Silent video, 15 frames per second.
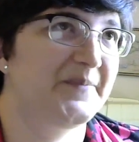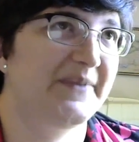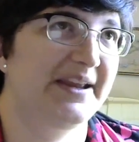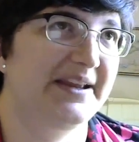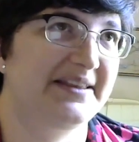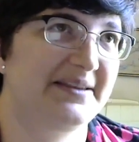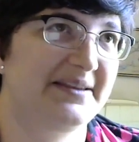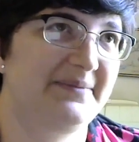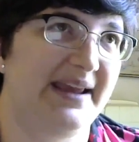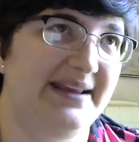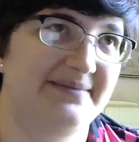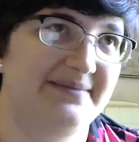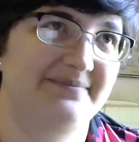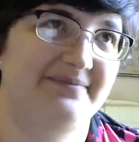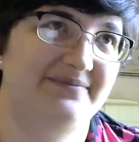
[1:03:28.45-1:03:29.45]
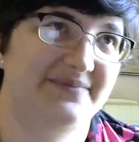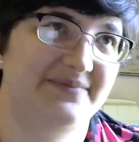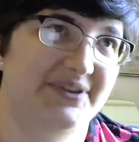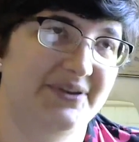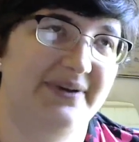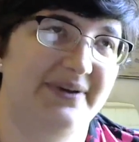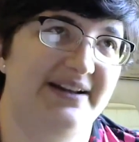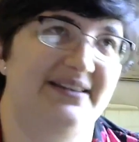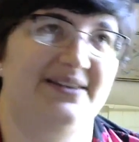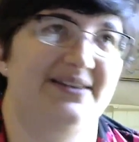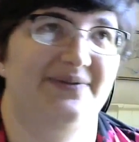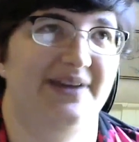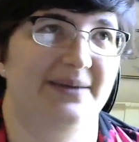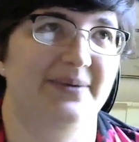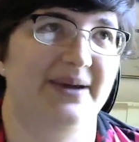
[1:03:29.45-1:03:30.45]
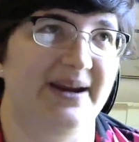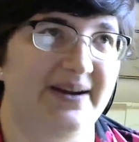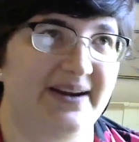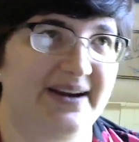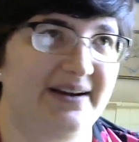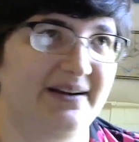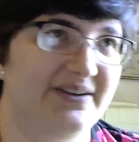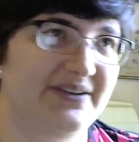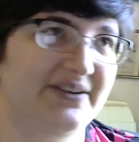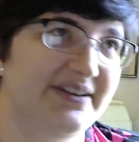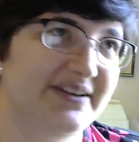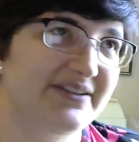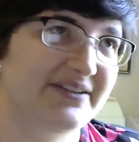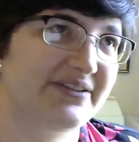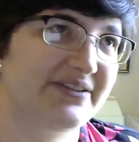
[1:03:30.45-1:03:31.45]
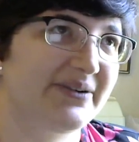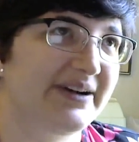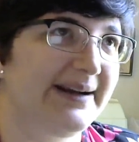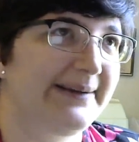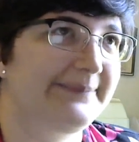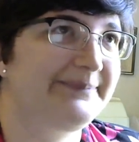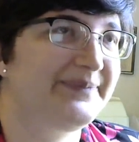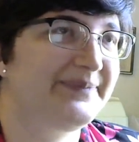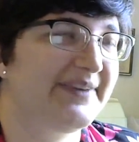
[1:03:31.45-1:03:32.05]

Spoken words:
like the main thread of the vampire character in the story,